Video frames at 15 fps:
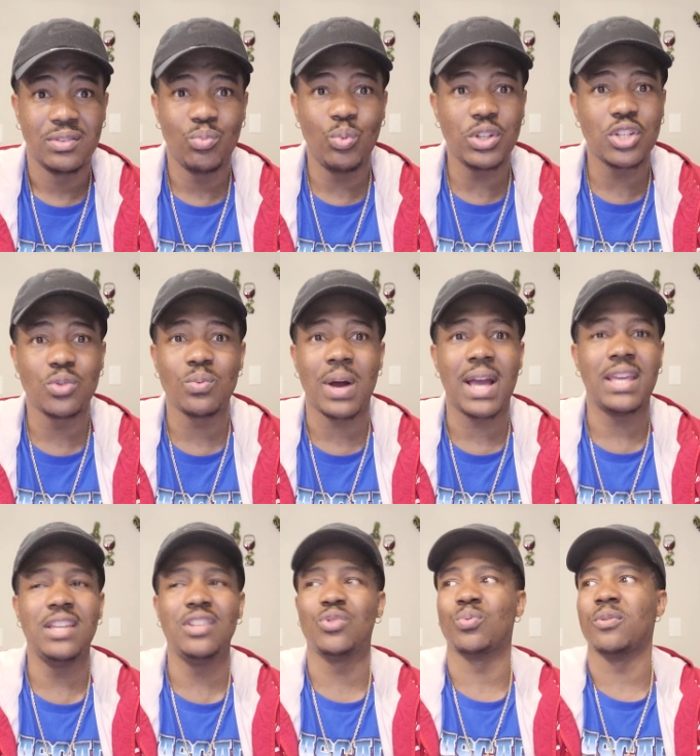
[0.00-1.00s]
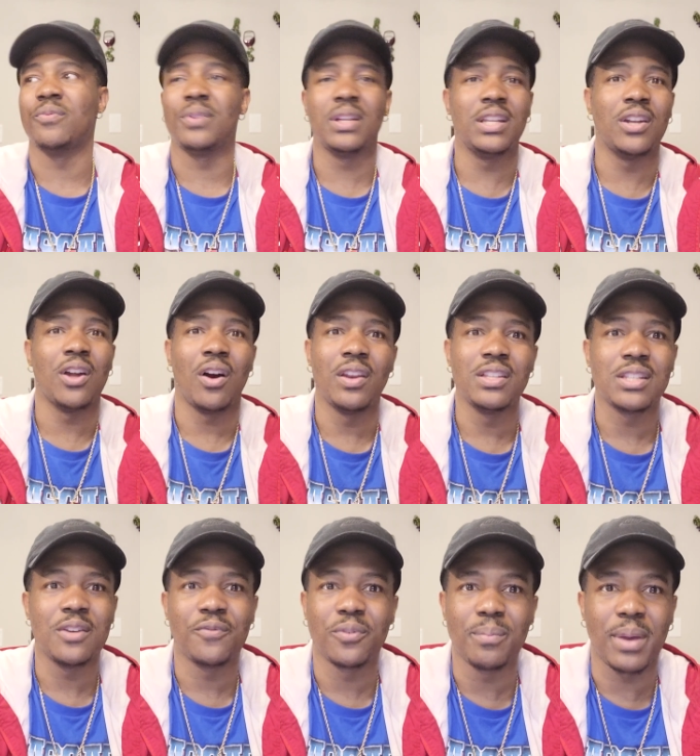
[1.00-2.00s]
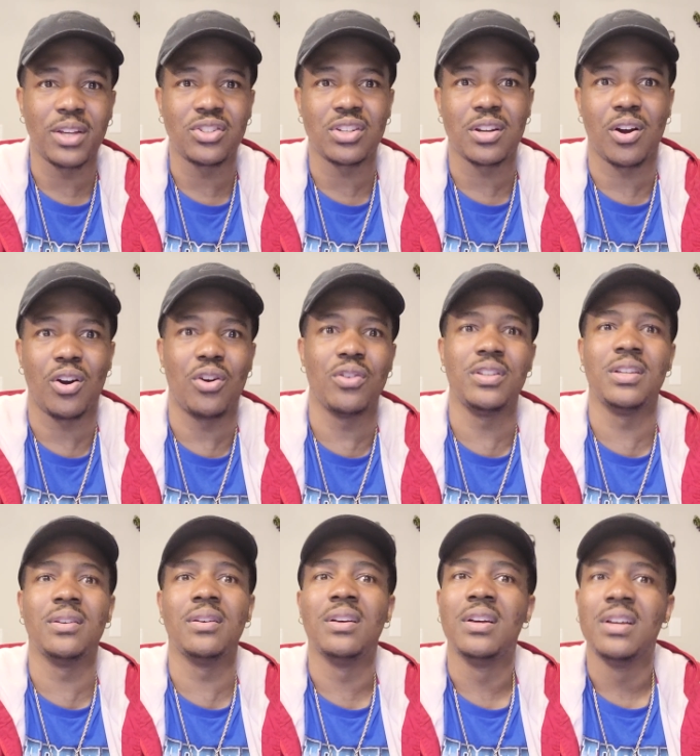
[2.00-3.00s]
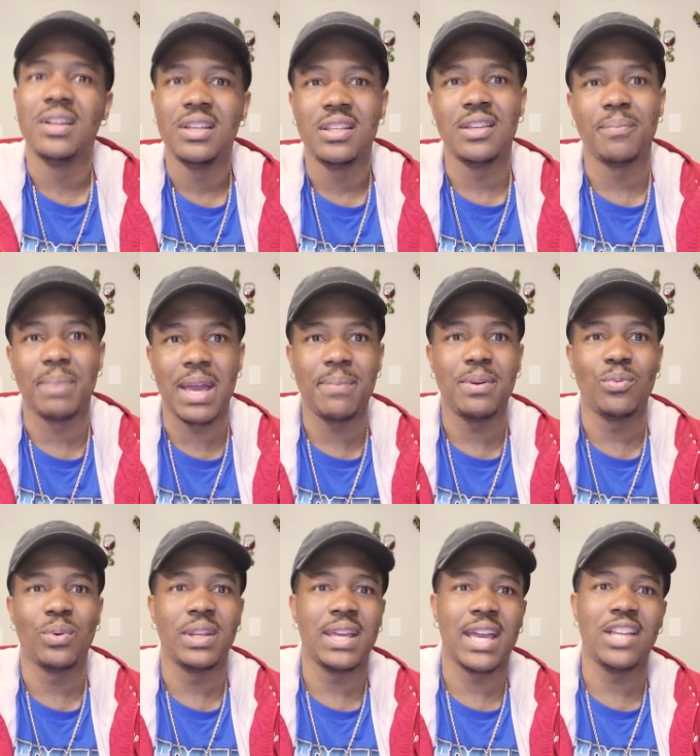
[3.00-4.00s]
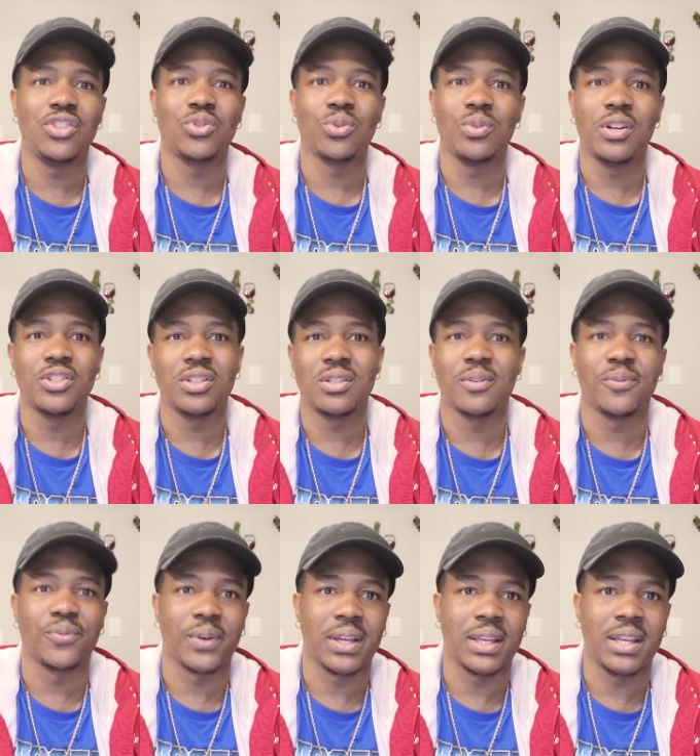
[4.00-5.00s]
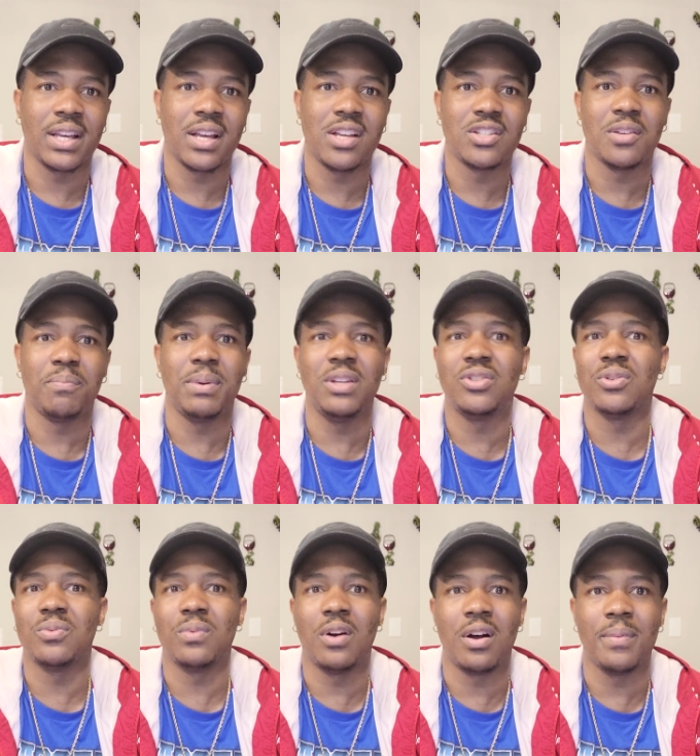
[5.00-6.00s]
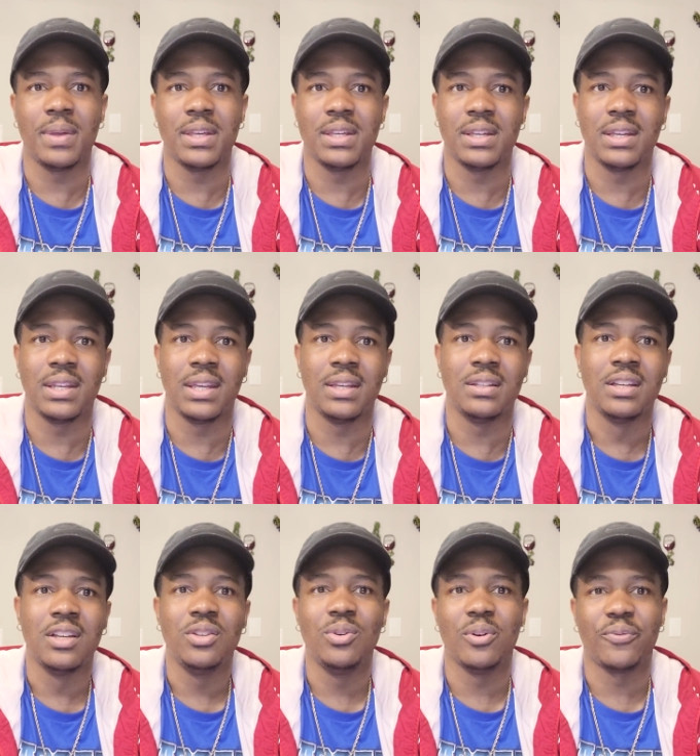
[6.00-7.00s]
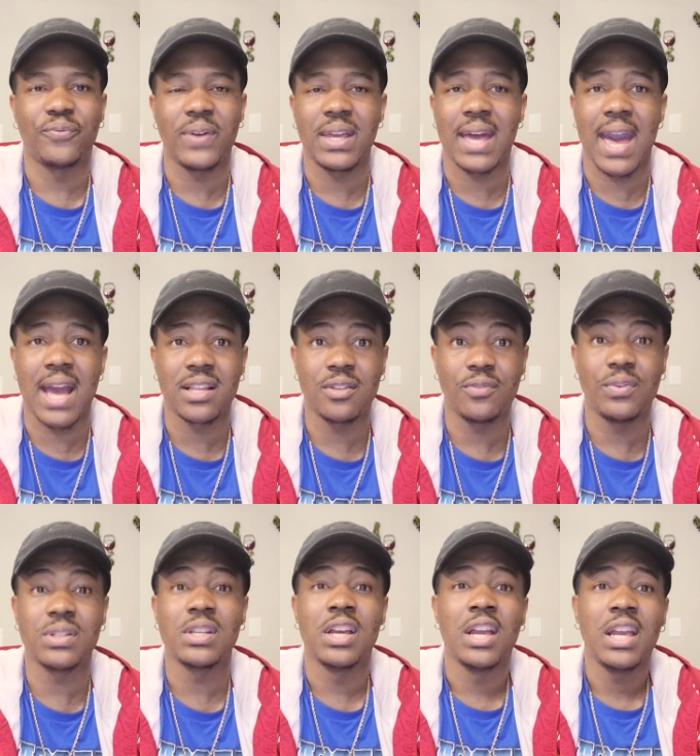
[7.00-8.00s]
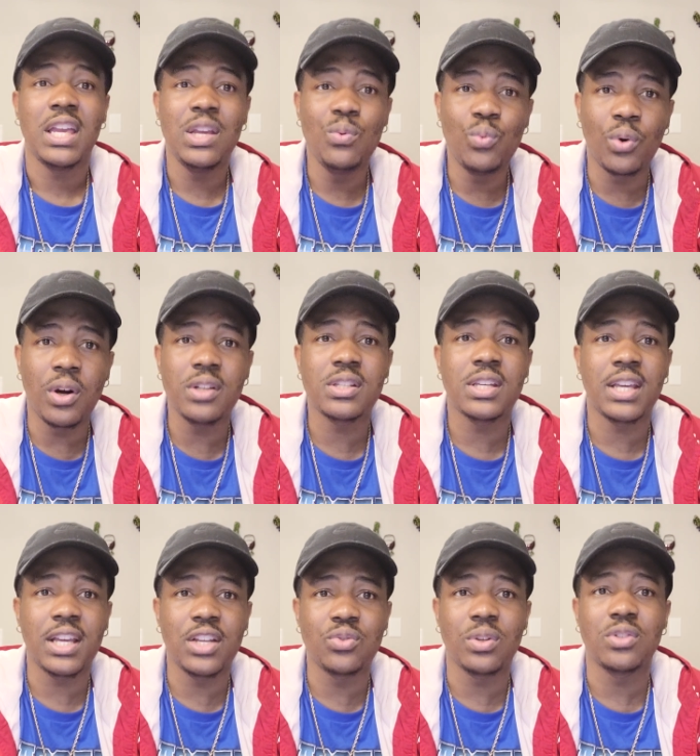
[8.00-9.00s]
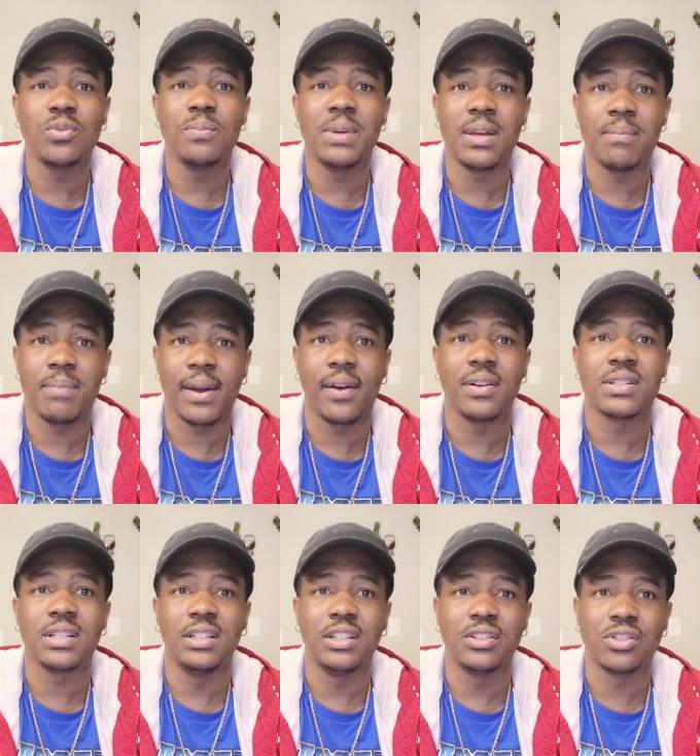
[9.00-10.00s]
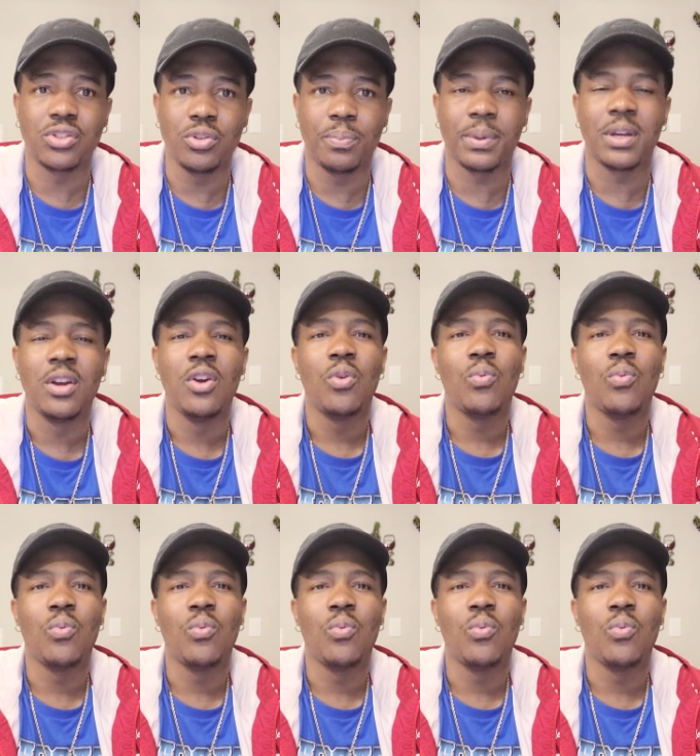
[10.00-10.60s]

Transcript: Which is why he's revealing all this information. All your your baby really ain't yours, it's your friends, you beat your woman, and you're a fake activist. He wants Kendrick to be embarrassed and look stupid.